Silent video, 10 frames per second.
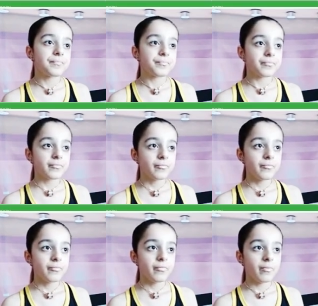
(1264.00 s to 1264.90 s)

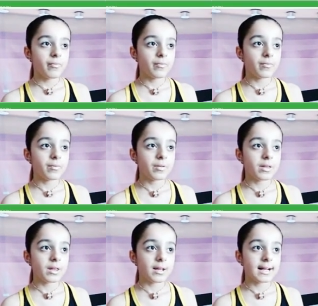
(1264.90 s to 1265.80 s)

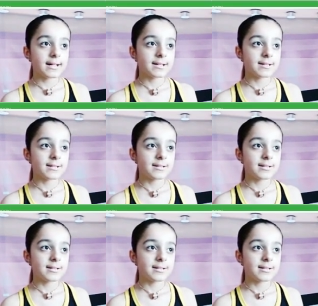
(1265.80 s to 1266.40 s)
(no one is talking)